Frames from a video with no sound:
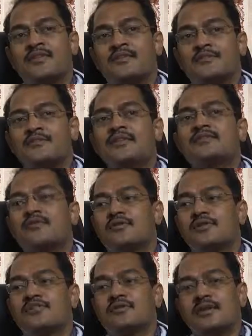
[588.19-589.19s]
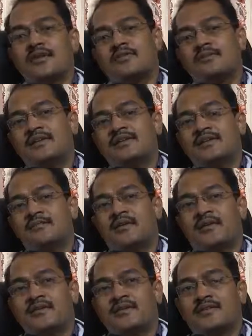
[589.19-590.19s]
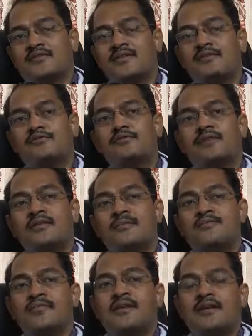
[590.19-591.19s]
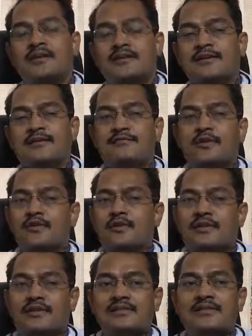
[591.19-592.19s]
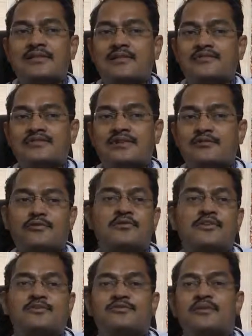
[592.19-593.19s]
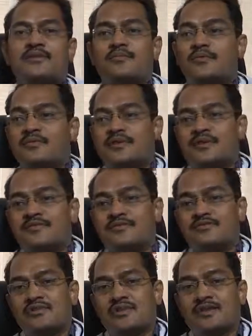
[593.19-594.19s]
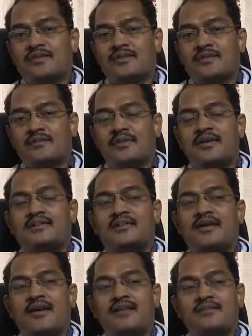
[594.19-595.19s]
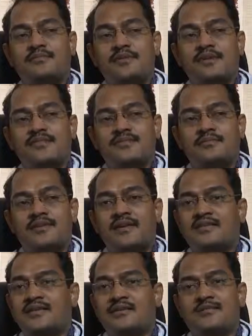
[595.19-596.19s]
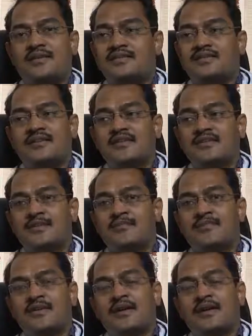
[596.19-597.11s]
So that's more ultimately important. See, if you can really follow a healthy lifestyle, you don't have to worry about an individual organ, be it heart, be it brain, or be it kidney.